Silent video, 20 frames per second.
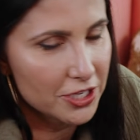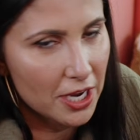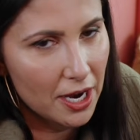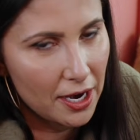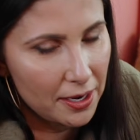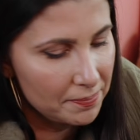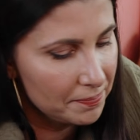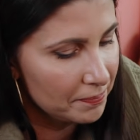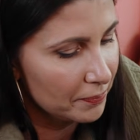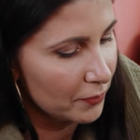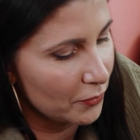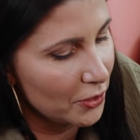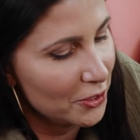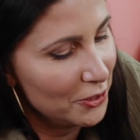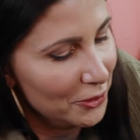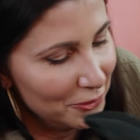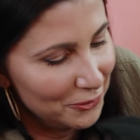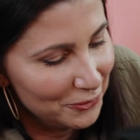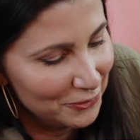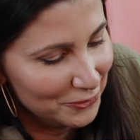time,
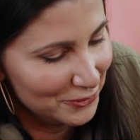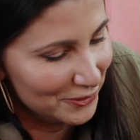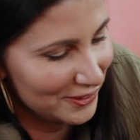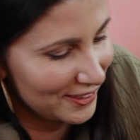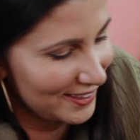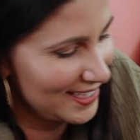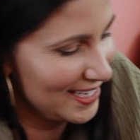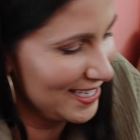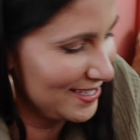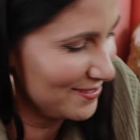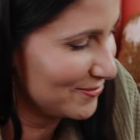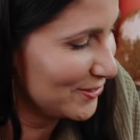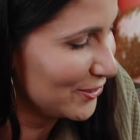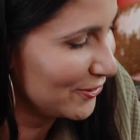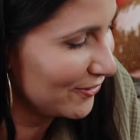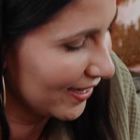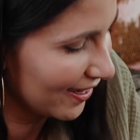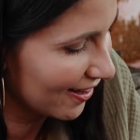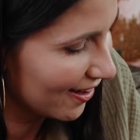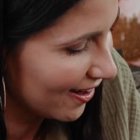we'll keep
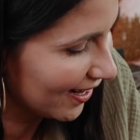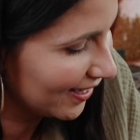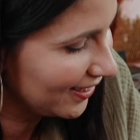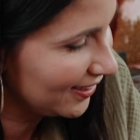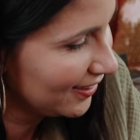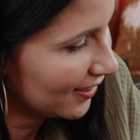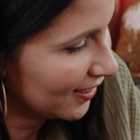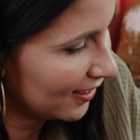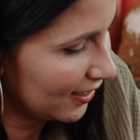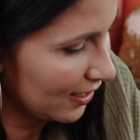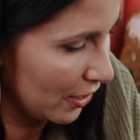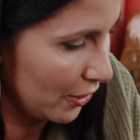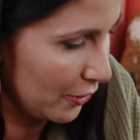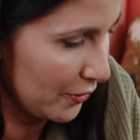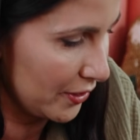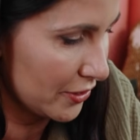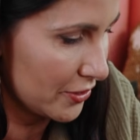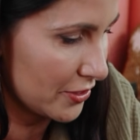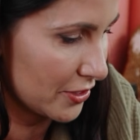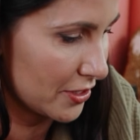moving on. Oh,
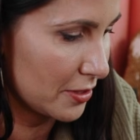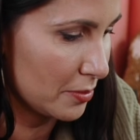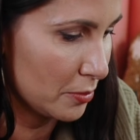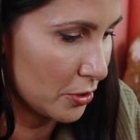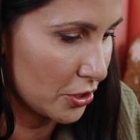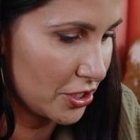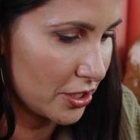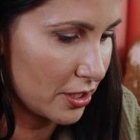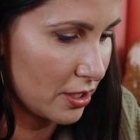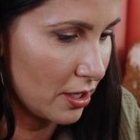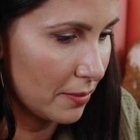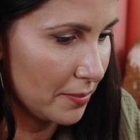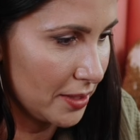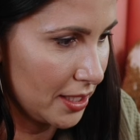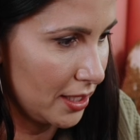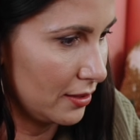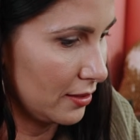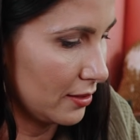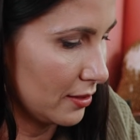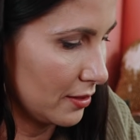here's a smushed gummy
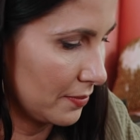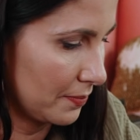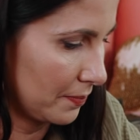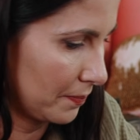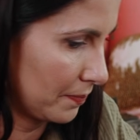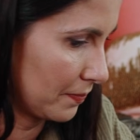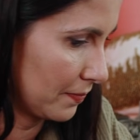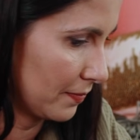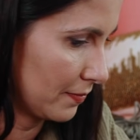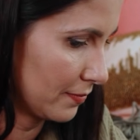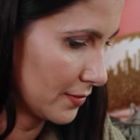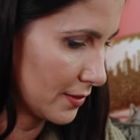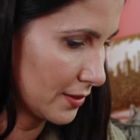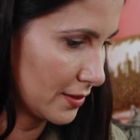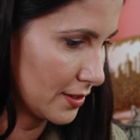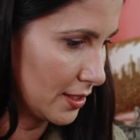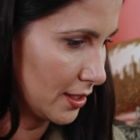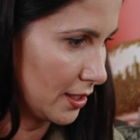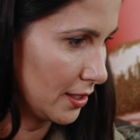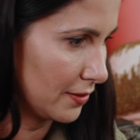in the
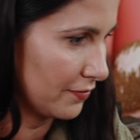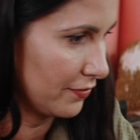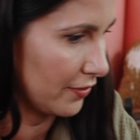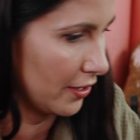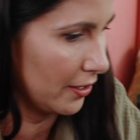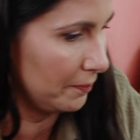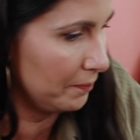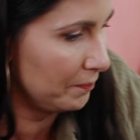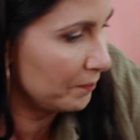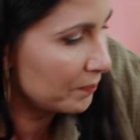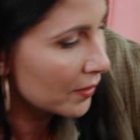seat. Fun.